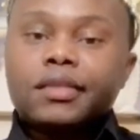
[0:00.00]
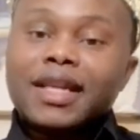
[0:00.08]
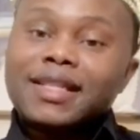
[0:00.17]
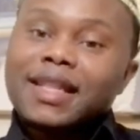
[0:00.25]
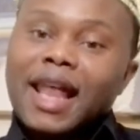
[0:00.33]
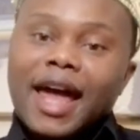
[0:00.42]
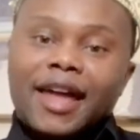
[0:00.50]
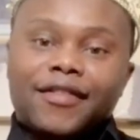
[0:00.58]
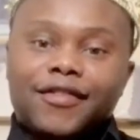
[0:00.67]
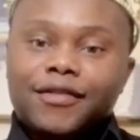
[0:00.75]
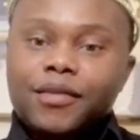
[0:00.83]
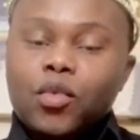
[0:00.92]
it's
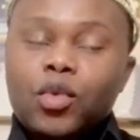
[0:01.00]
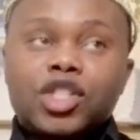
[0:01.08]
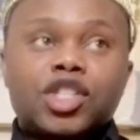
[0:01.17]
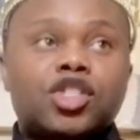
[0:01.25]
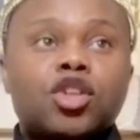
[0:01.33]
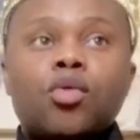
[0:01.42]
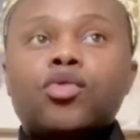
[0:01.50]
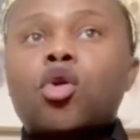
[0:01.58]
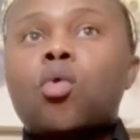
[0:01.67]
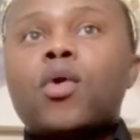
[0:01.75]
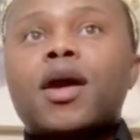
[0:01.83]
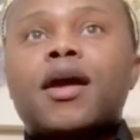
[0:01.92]
life. We just don't
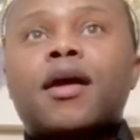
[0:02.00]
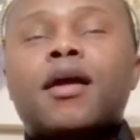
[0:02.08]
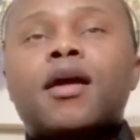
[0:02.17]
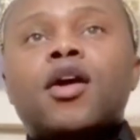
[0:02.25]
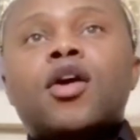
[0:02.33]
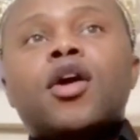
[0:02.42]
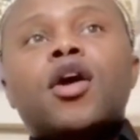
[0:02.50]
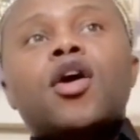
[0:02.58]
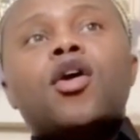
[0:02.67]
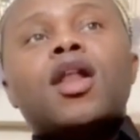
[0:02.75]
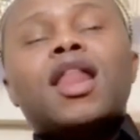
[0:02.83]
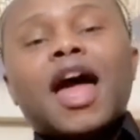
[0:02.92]
know where
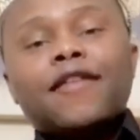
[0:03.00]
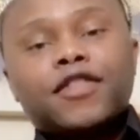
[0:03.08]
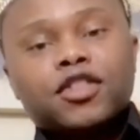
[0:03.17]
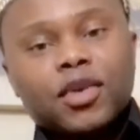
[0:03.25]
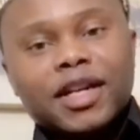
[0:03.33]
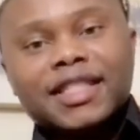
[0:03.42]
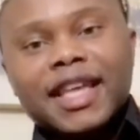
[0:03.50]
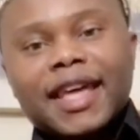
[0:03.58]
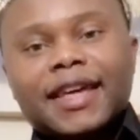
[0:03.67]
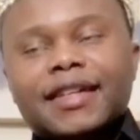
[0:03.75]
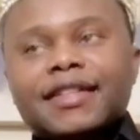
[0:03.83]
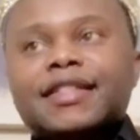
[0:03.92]
life is going to
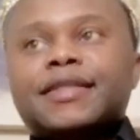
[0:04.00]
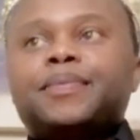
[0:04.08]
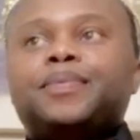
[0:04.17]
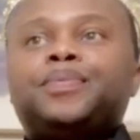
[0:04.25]
take us.